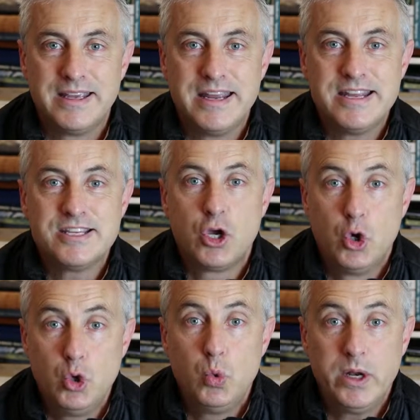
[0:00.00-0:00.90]
It is a
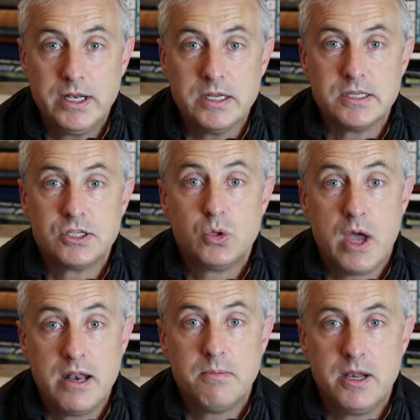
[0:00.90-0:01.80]
good witness to
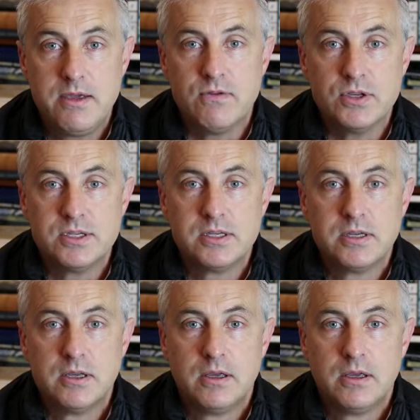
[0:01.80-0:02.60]
unbelievers.